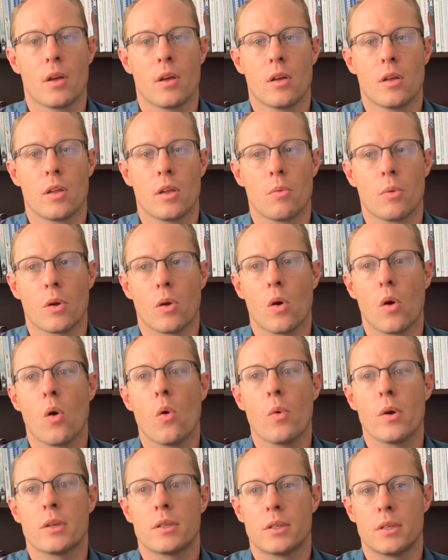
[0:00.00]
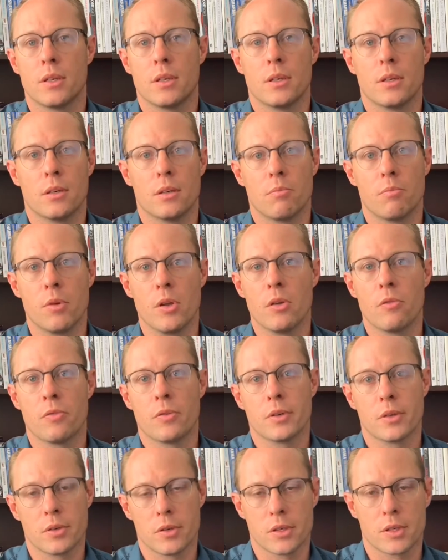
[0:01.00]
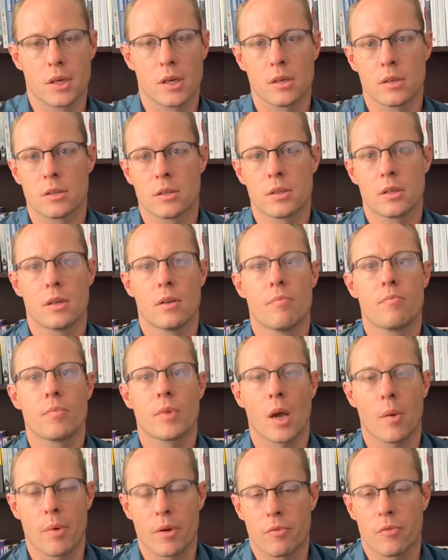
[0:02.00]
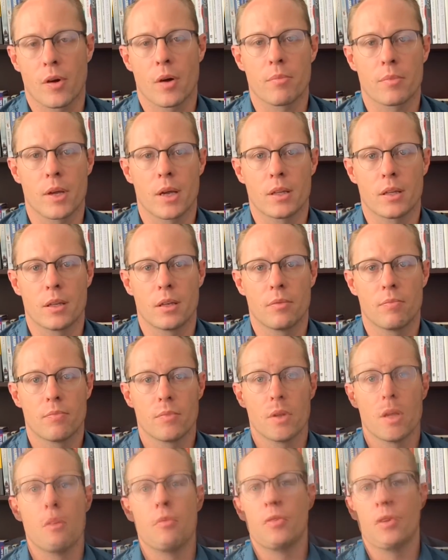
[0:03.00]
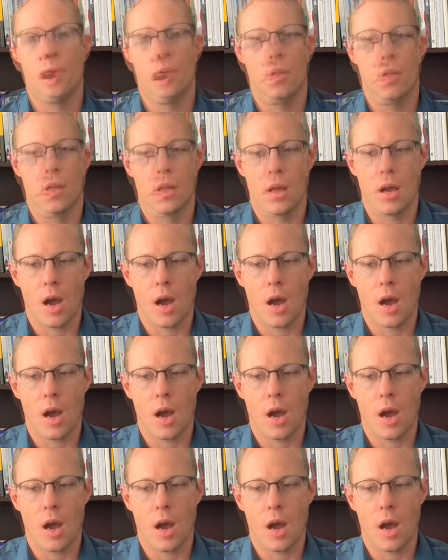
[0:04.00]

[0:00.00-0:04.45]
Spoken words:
you will always see beautiful results coming from that if you're open to it.